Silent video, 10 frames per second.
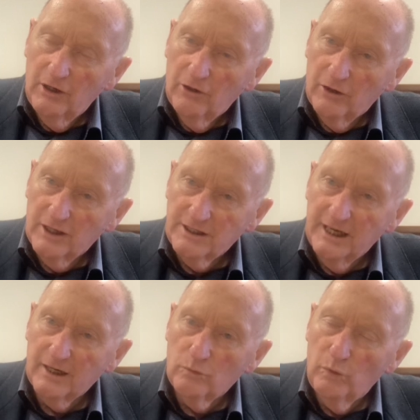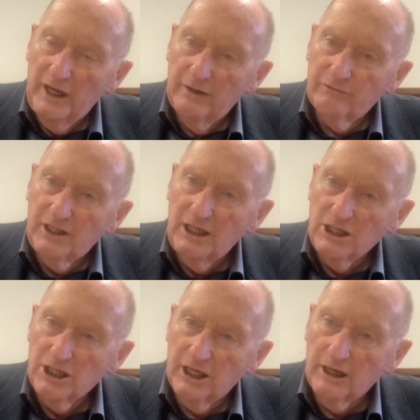or a certain way of
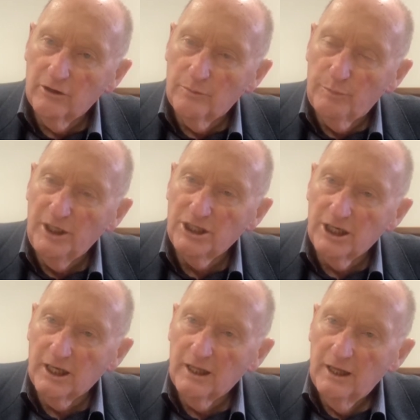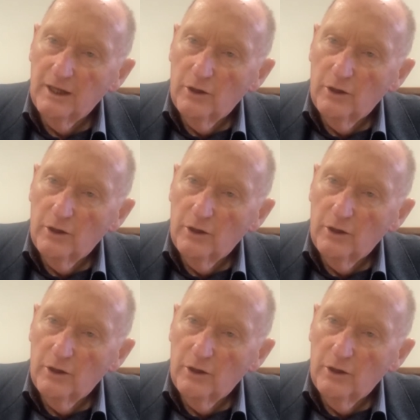teaching or preaching